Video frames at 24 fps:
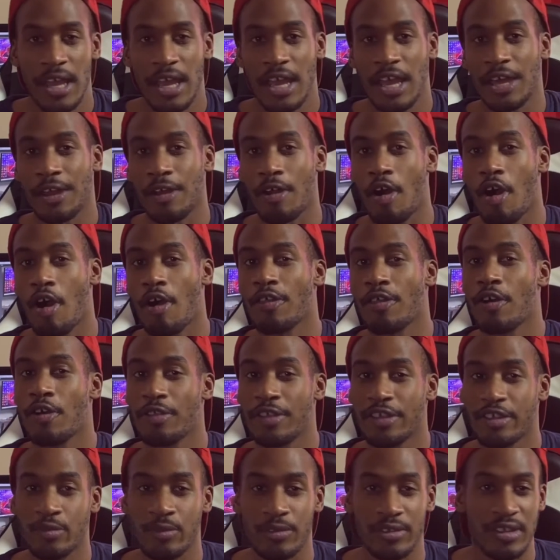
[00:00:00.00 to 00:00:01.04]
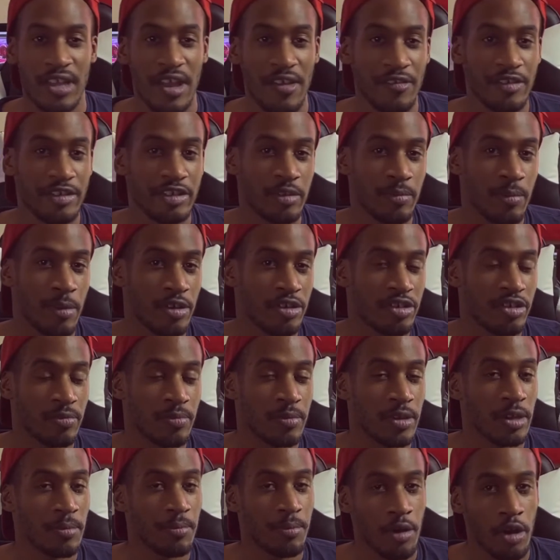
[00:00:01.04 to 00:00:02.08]
and although this was never supposed to be
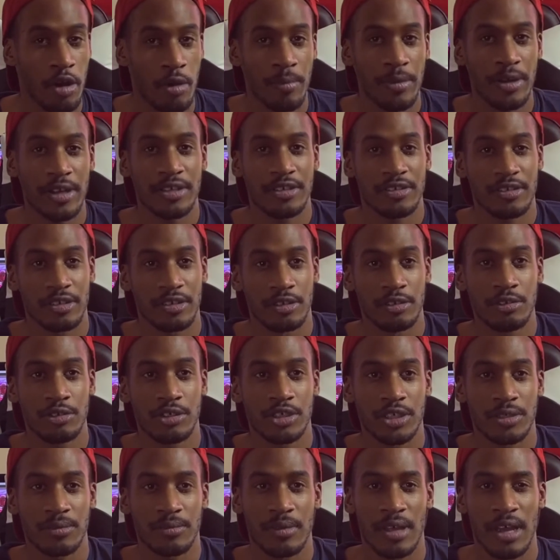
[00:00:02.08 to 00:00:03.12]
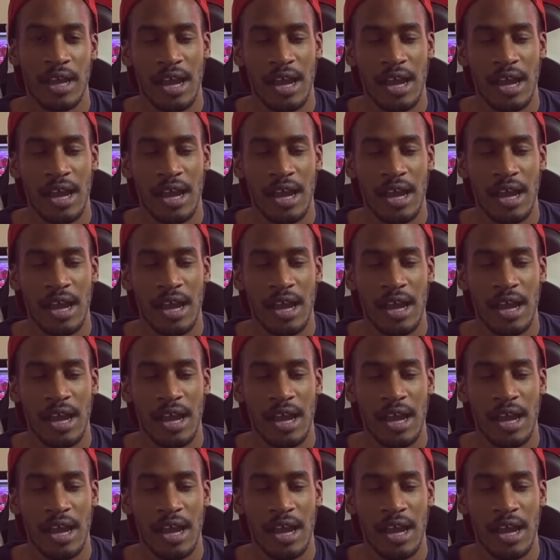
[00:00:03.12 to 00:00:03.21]
a permanent solution,